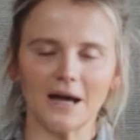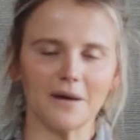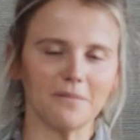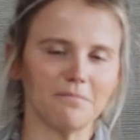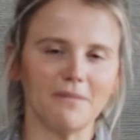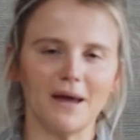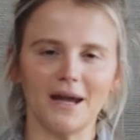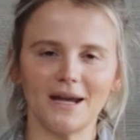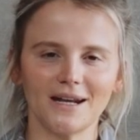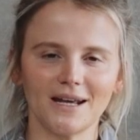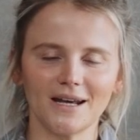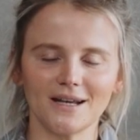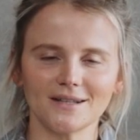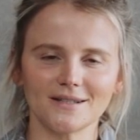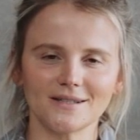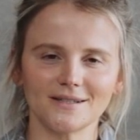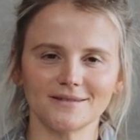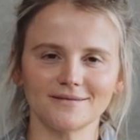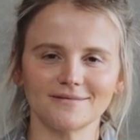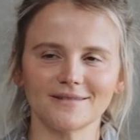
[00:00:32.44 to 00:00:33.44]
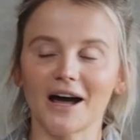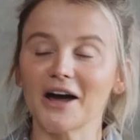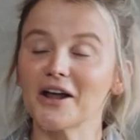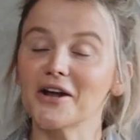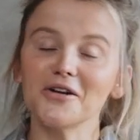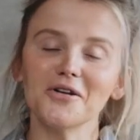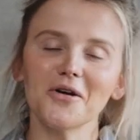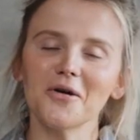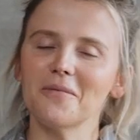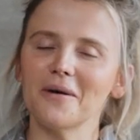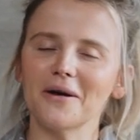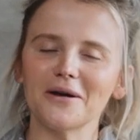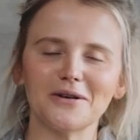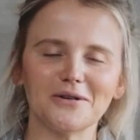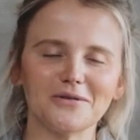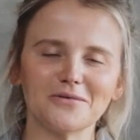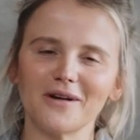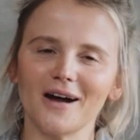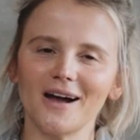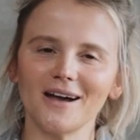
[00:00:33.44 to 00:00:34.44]
Mayonnaise. I don't know about
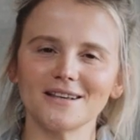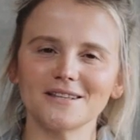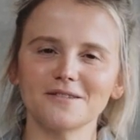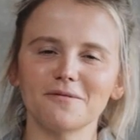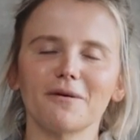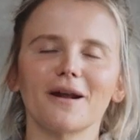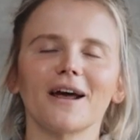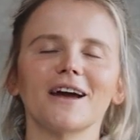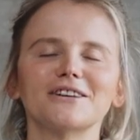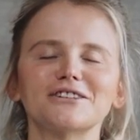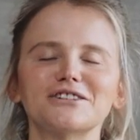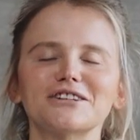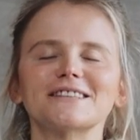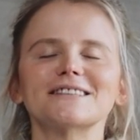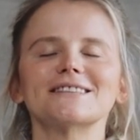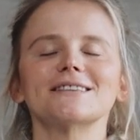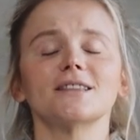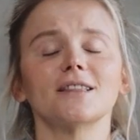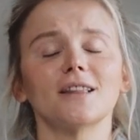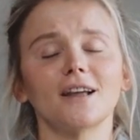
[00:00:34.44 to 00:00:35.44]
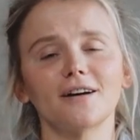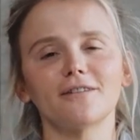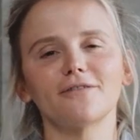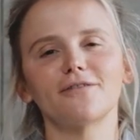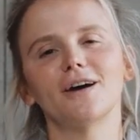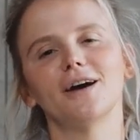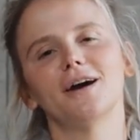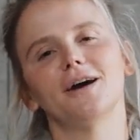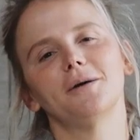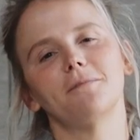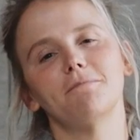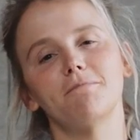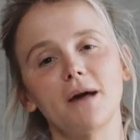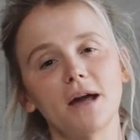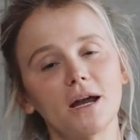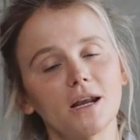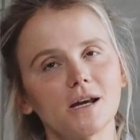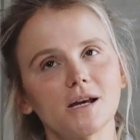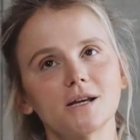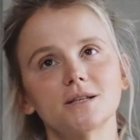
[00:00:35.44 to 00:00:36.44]
you guys, but I just love
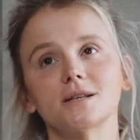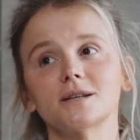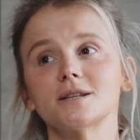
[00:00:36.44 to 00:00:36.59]
mayonnaise.